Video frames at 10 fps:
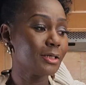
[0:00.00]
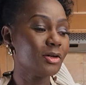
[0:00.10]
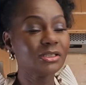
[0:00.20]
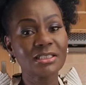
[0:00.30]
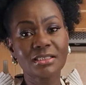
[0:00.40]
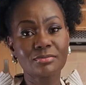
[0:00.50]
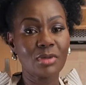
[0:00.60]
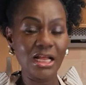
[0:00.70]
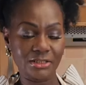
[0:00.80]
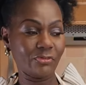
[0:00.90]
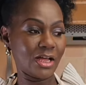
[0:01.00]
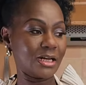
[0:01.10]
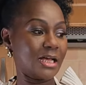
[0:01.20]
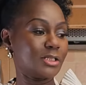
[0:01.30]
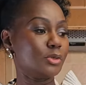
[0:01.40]
Not as much fun
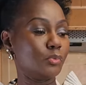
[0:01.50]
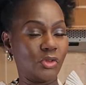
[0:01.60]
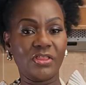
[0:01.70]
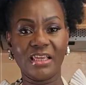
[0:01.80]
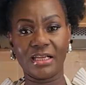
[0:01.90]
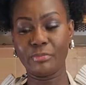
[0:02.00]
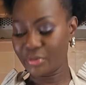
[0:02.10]
as you would think,